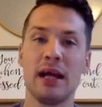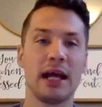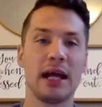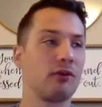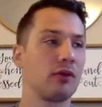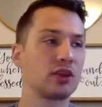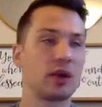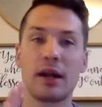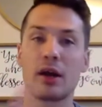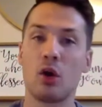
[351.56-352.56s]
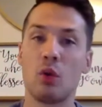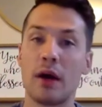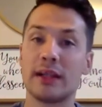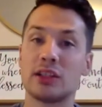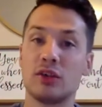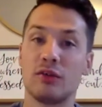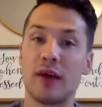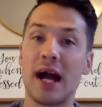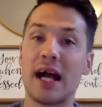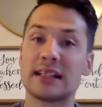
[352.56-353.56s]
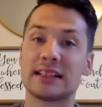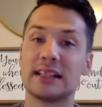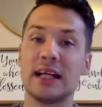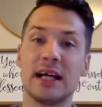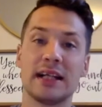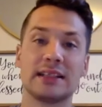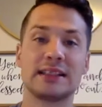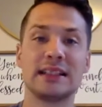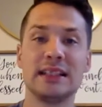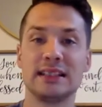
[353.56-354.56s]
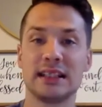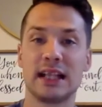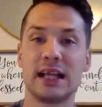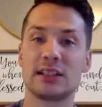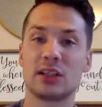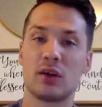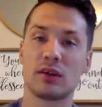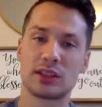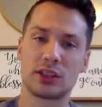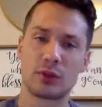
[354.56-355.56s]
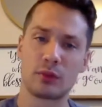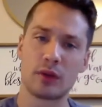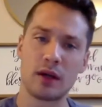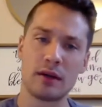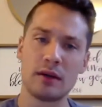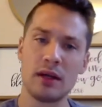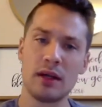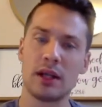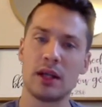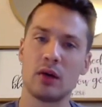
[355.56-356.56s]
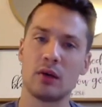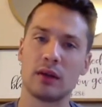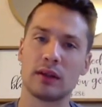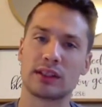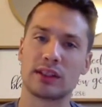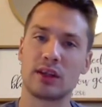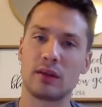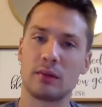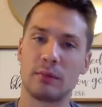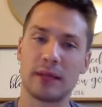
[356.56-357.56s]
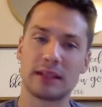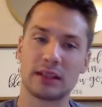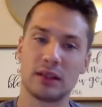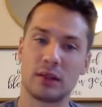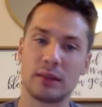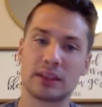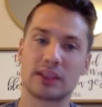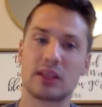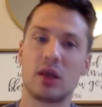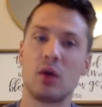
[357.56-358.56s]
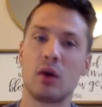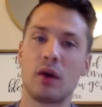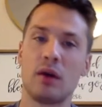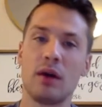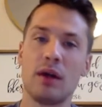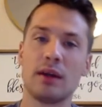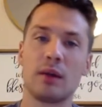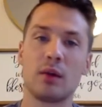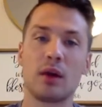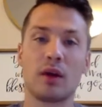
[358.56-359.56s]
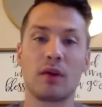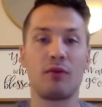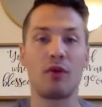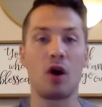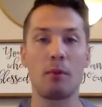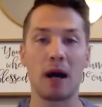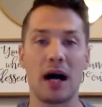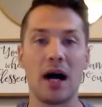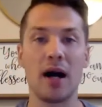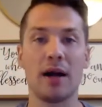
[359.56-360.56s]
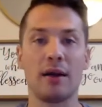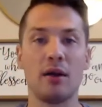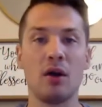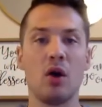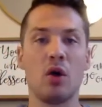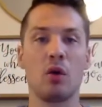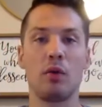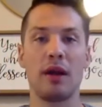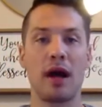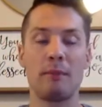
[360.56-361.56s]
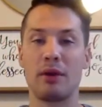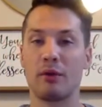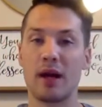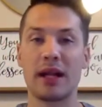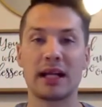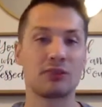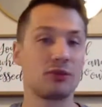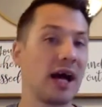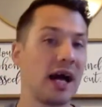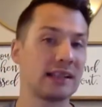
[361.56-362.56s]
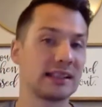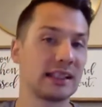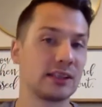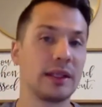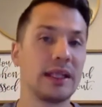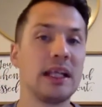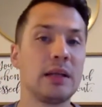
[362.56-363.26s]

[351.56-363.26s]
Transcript: And if we're trying to go way too fast, the season that He's called us to run, you know, a certain pace, a little bit slower, then we're going to fall behind. we will not be running as fast as we need to